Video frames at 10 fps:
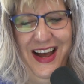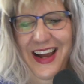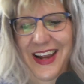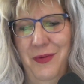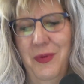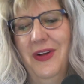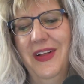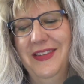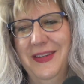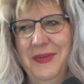
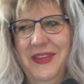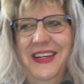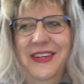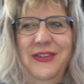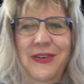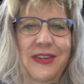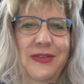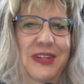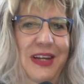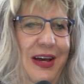In some of these you can
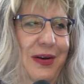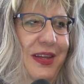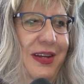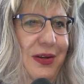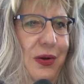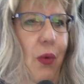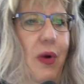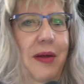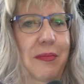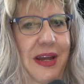see how they didn't
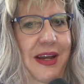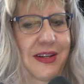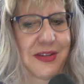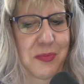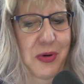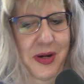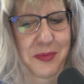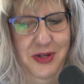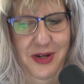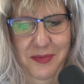quite make it to
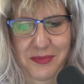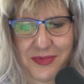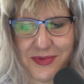prime time.